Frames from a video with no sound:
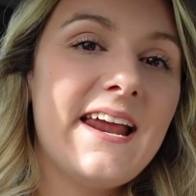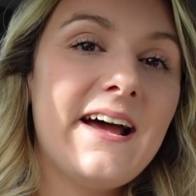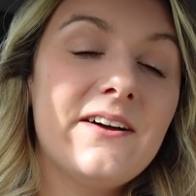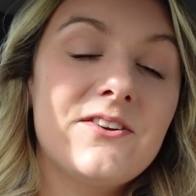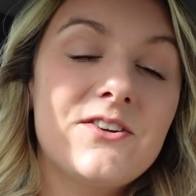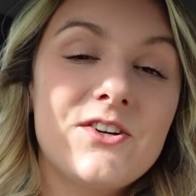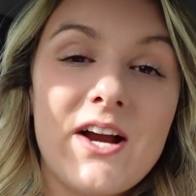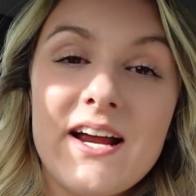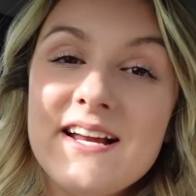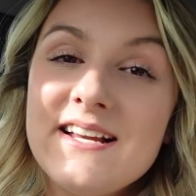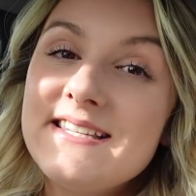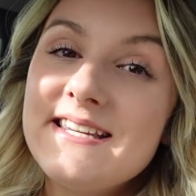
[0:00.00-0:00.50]
I'll
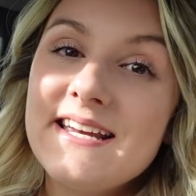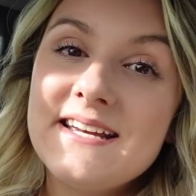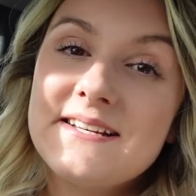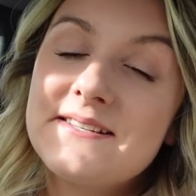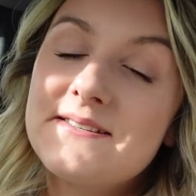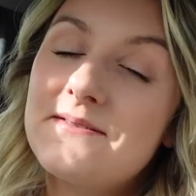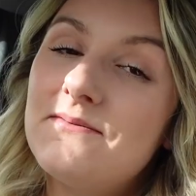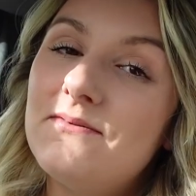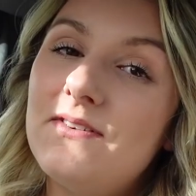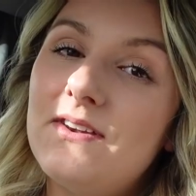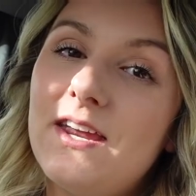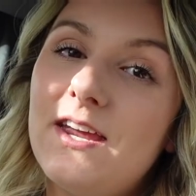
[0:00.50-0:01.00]
try and take
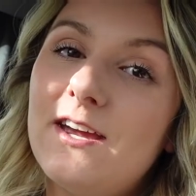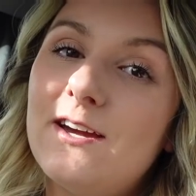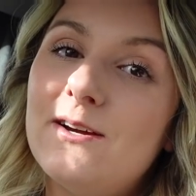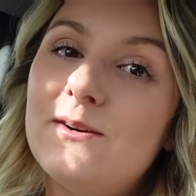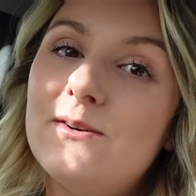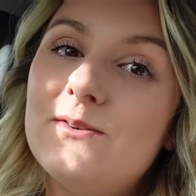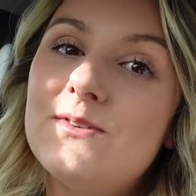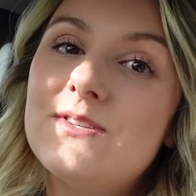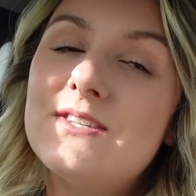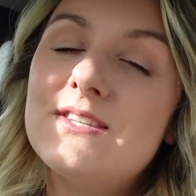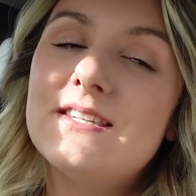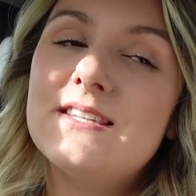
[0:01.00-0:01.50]
some
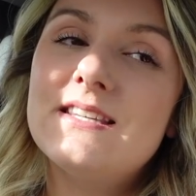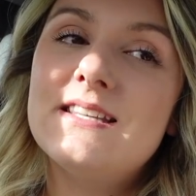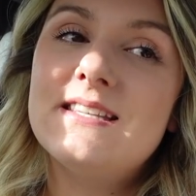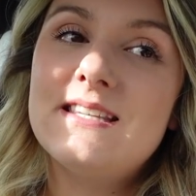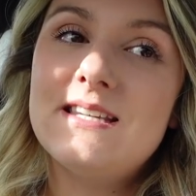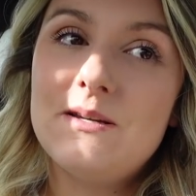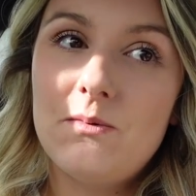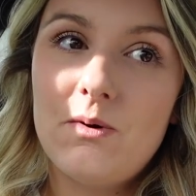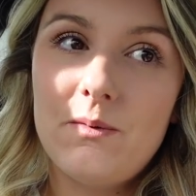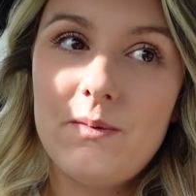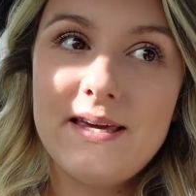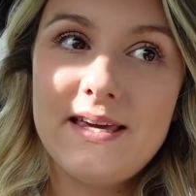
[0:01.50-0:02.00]
videos and
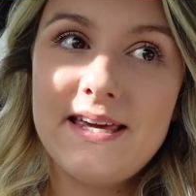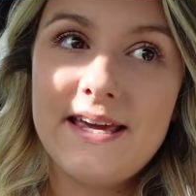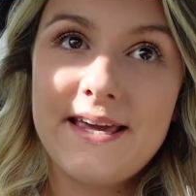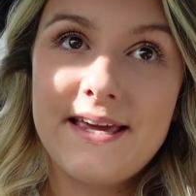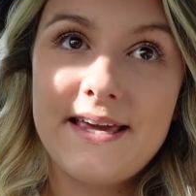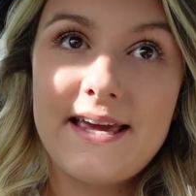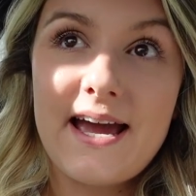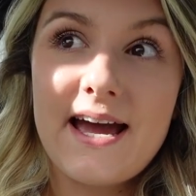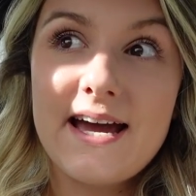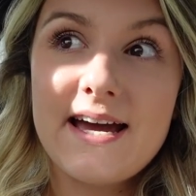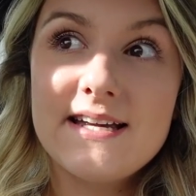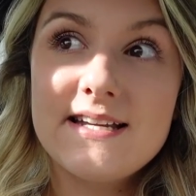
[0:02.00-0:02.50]
see what we can
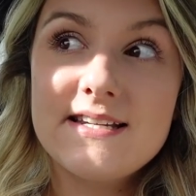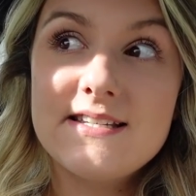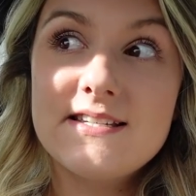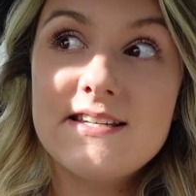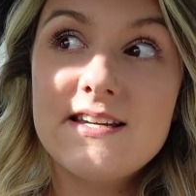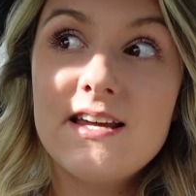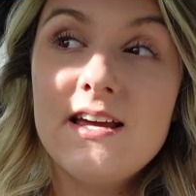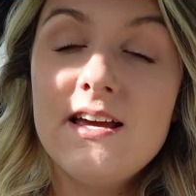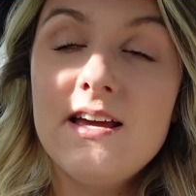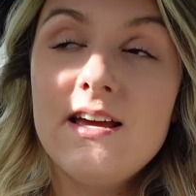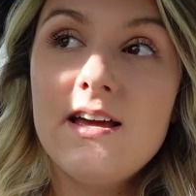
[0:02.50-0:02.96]
get.